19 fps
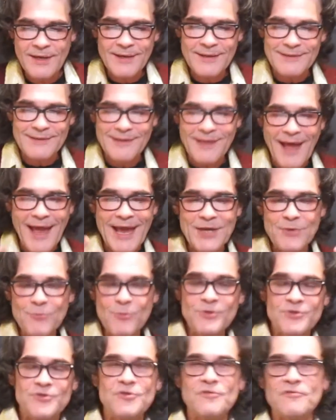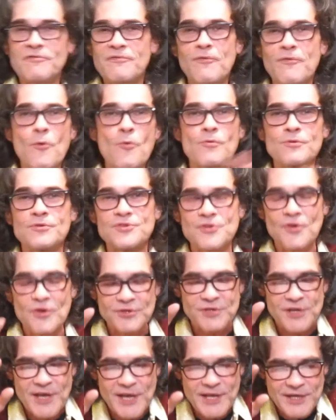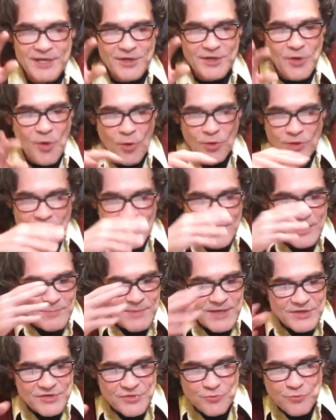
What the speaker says: language of force onto any and all enemies: